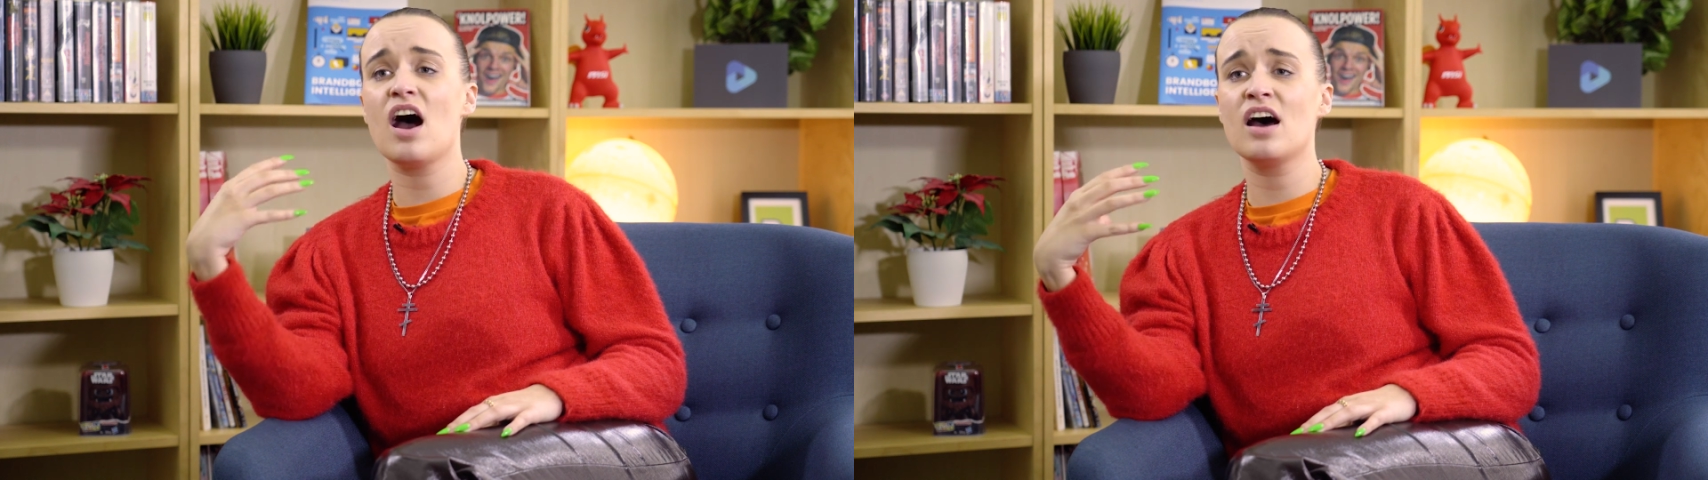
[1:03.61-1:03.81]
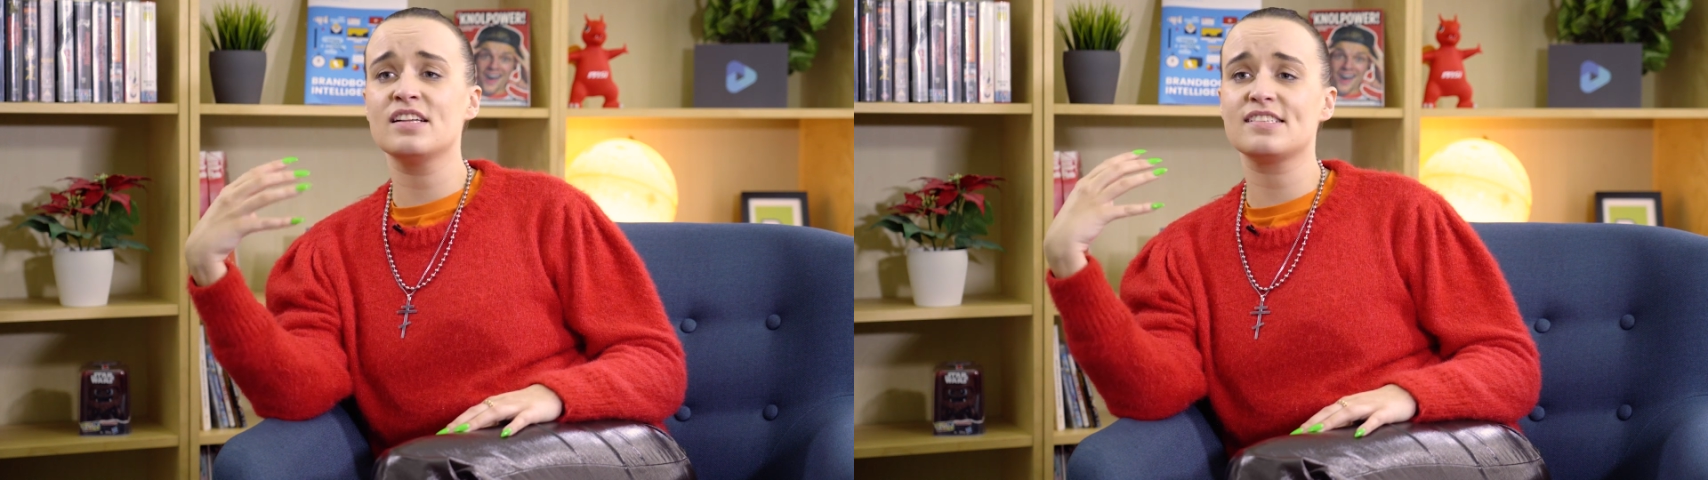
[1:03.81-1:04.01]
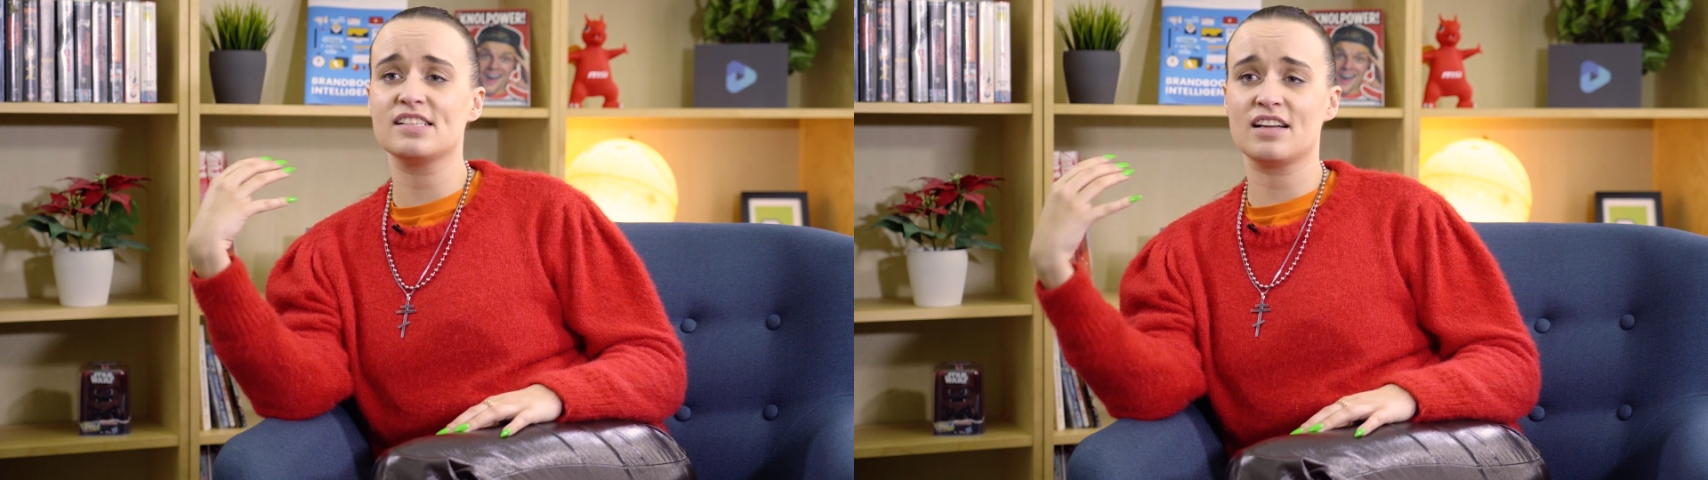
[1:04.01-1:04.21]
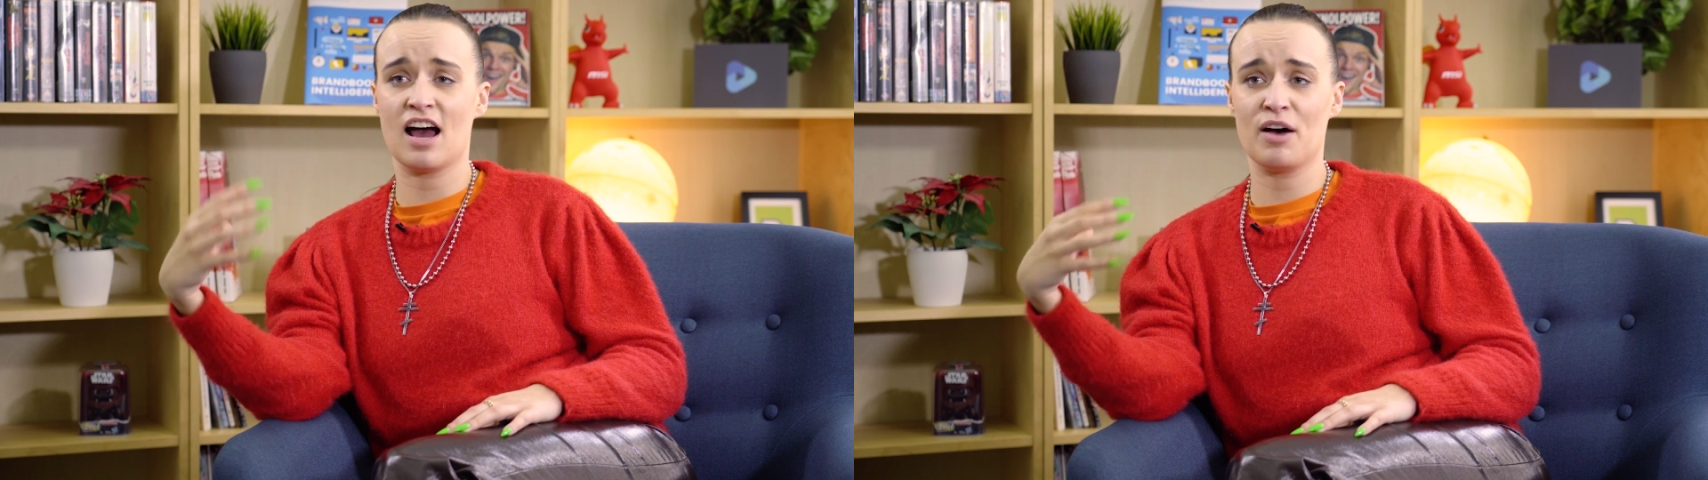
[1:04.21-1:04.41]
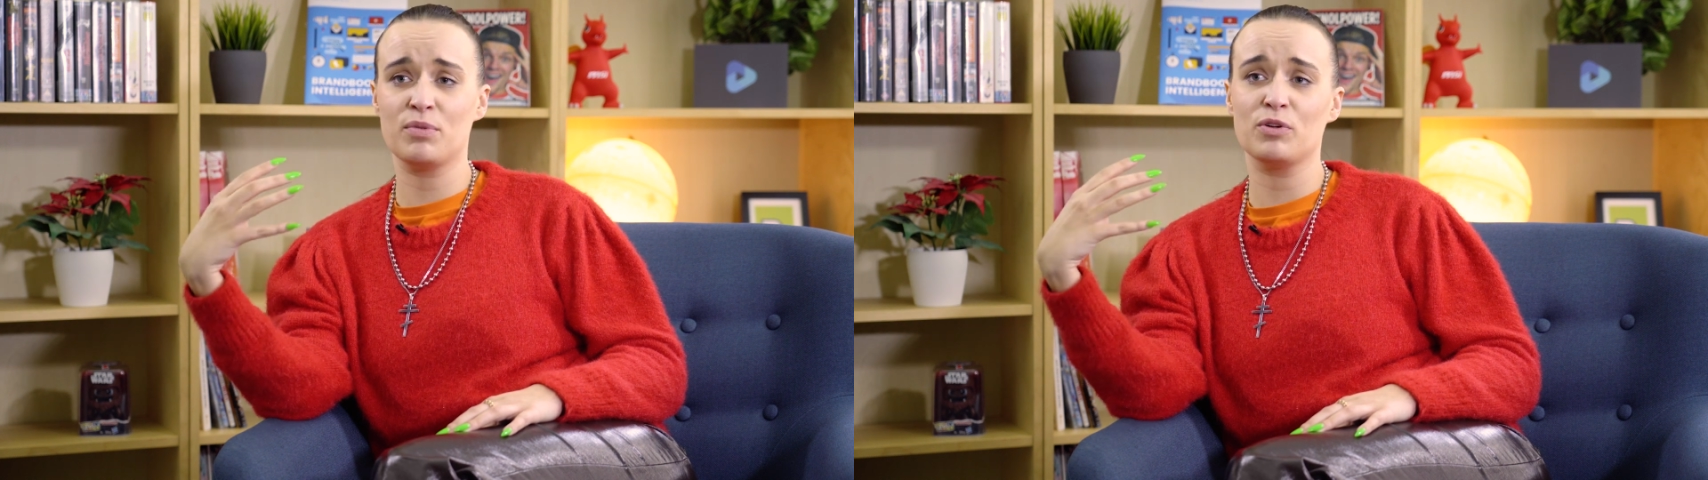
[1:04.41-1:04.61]
honest and
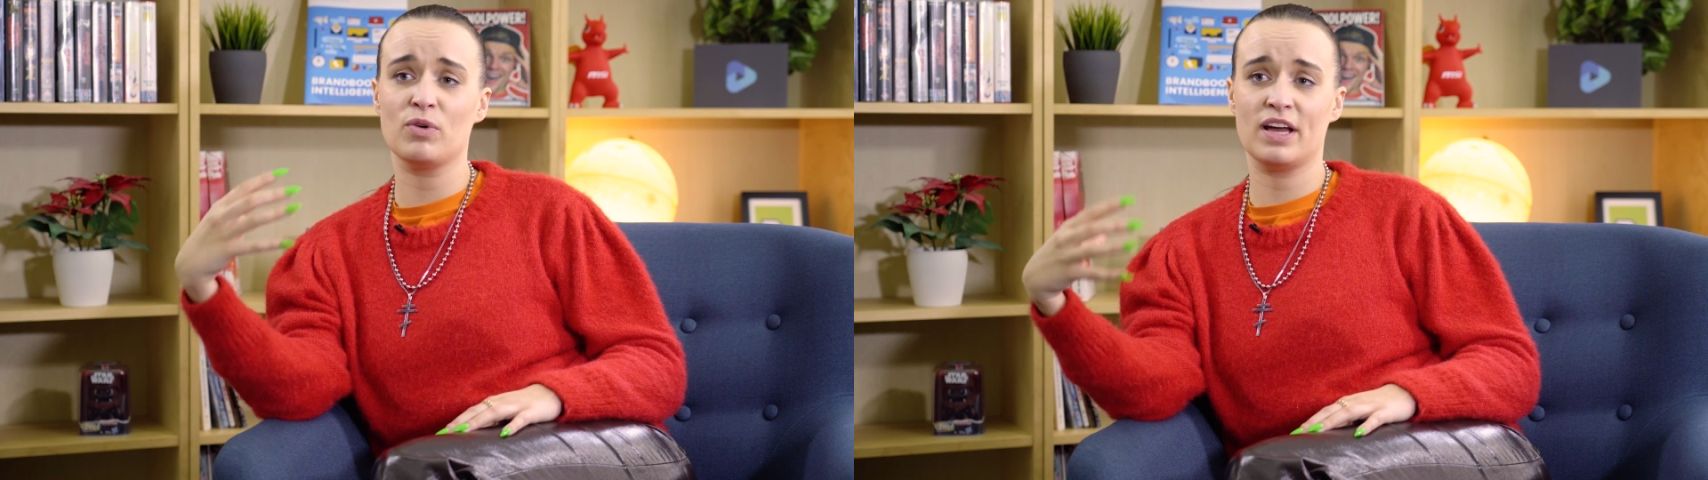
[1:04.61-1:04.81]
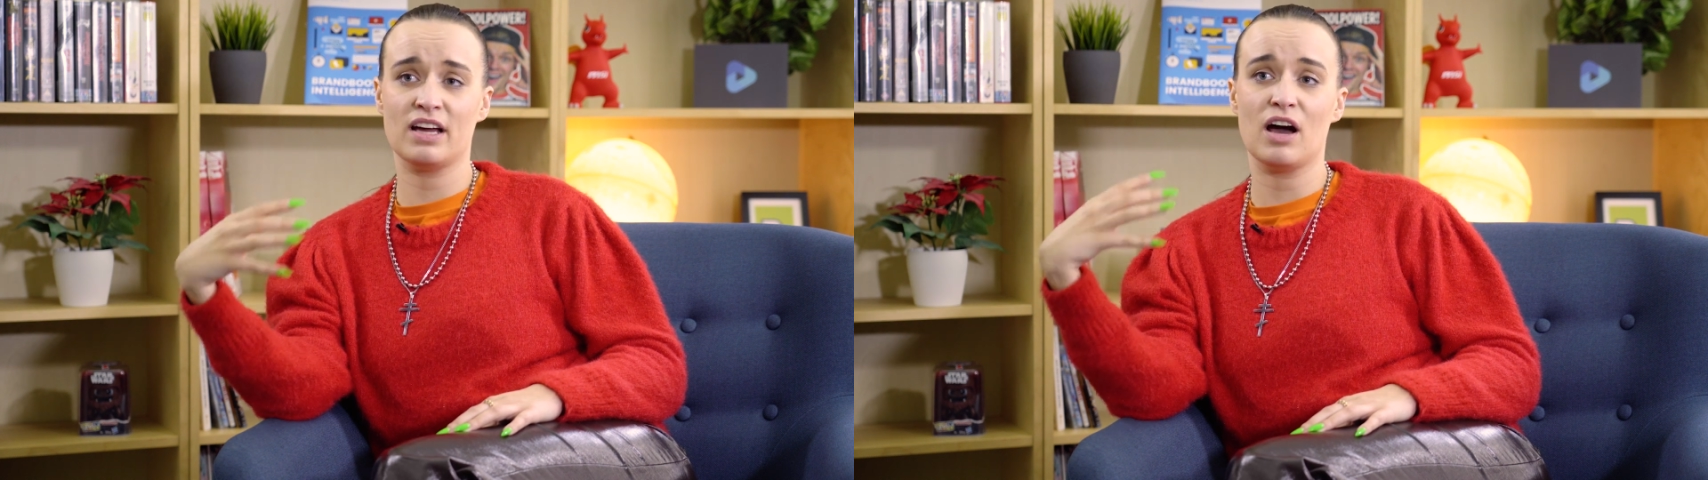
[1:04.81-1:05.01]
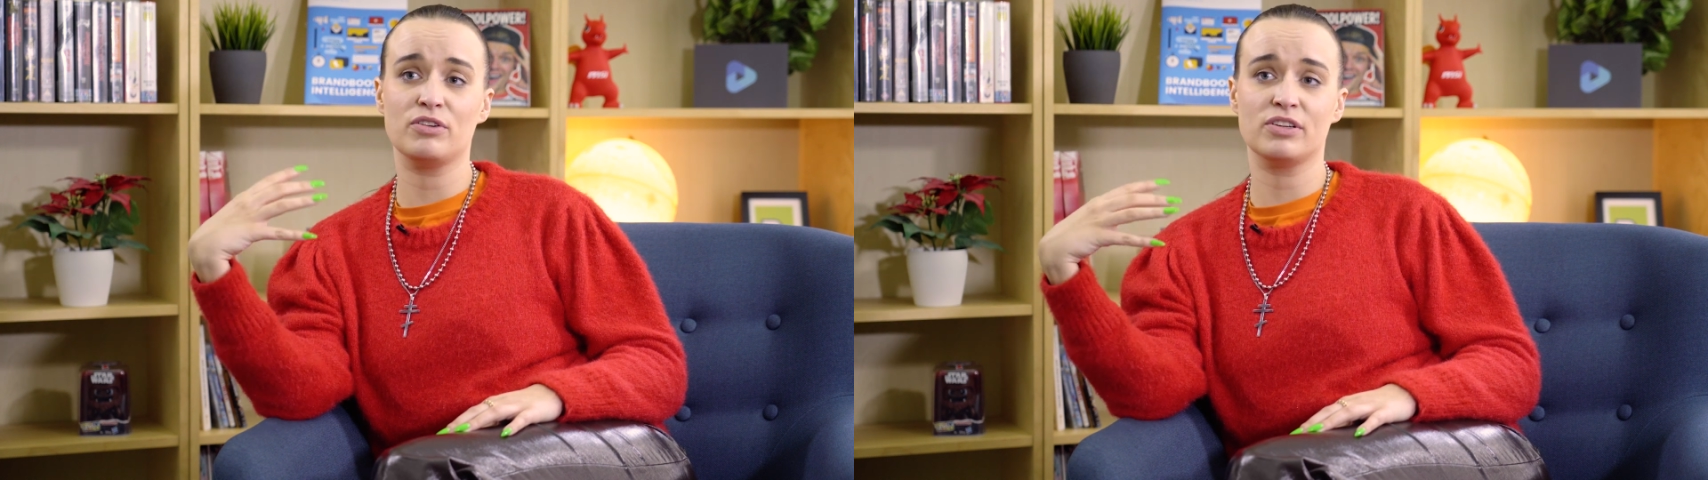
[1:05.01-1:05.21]
humble way how